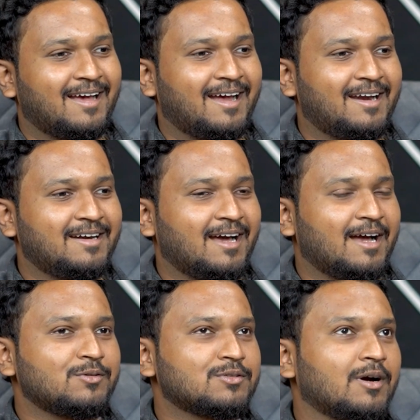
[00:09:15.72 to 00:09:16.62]
and
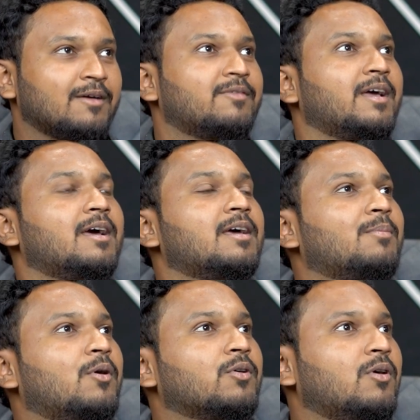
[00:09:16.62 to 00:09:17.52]
I was not aware
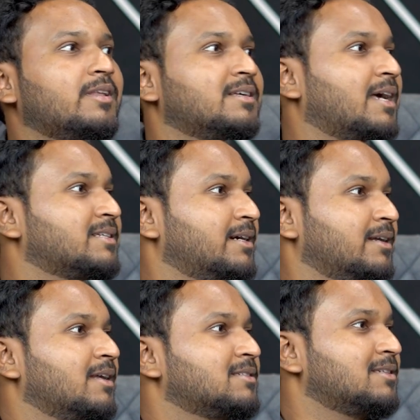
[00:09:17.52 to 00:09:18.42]
about all these
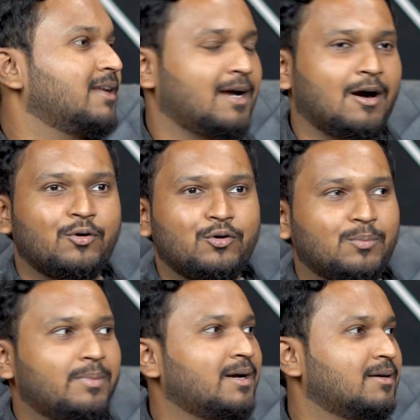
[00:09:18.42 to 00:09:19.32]
asset classes. Like, how do
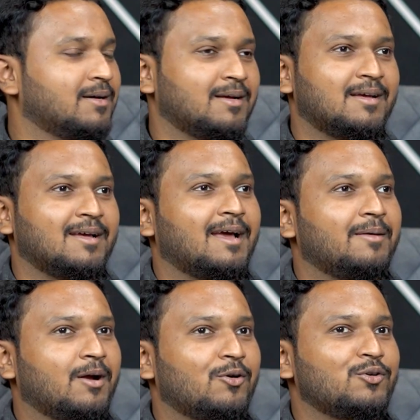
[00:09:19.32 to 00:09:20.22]
you build
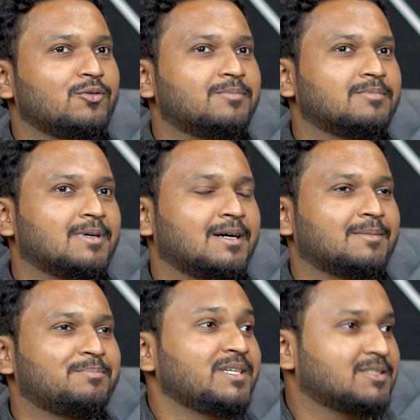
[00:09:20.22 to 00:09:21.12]
and how do you
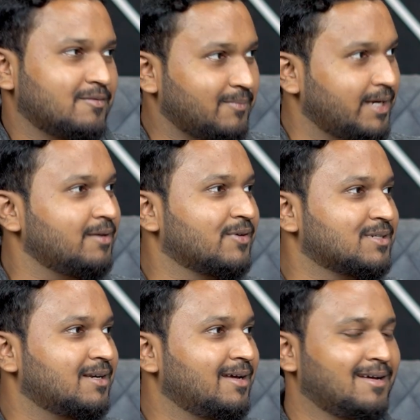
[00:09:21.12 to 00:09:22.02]
preserve money,
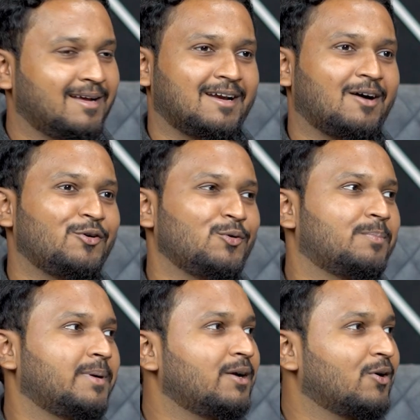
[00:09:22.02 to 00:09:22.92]
firstly? How do you
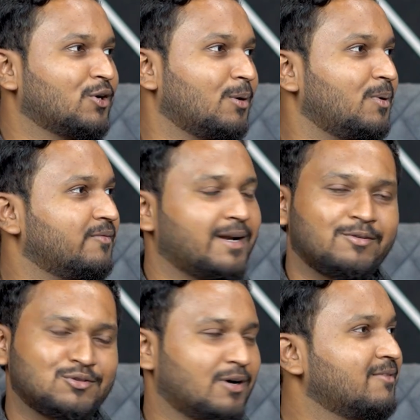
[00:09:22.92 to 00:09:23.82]
build on top of it? I
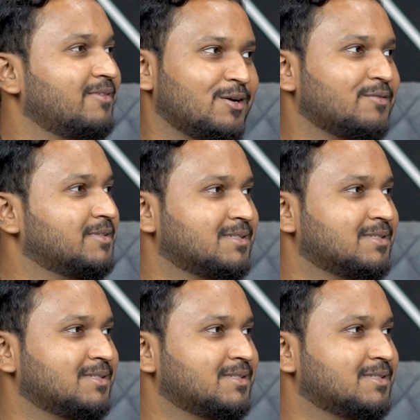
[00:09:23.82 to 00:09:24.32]
was not aware of